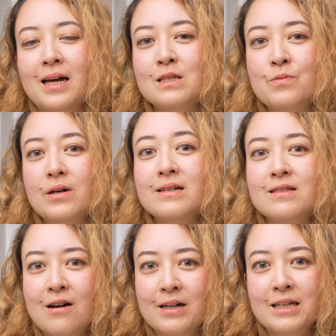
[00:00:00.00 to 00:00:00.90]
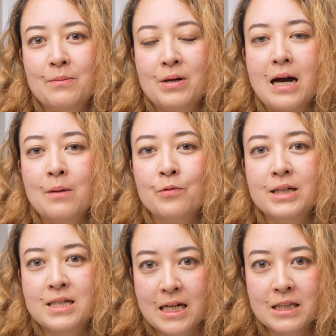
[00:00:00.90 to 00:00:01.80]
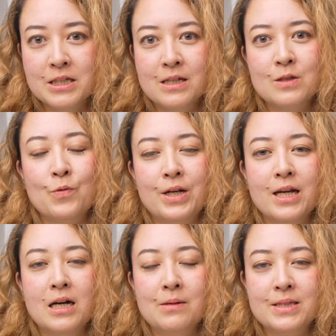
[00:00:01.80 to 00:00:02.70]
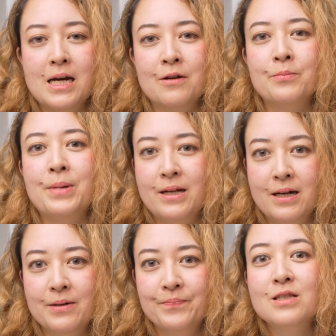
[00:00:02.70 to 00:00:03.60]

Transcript: as well as talking about Apple Intelligence when it comes out of beta.